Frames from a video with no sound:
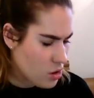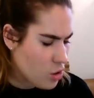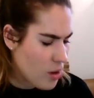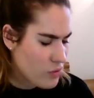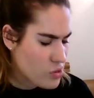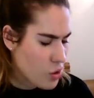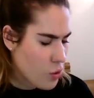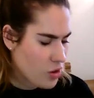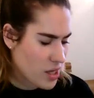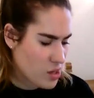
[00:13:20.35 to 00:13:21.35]
Whoever saw
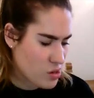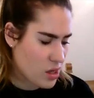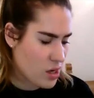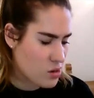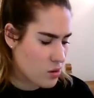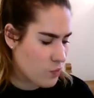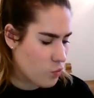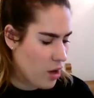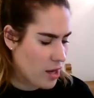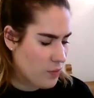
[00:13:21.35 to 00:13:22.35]
one that size?
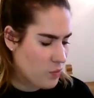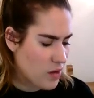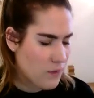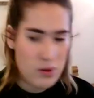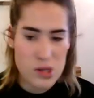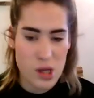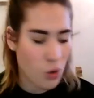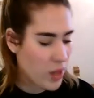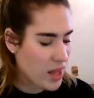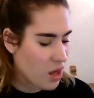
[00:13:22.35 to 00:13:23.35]
Why, it fills the
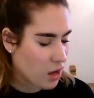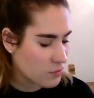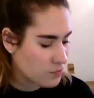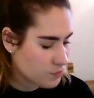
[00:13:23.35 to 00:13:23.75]
whole window.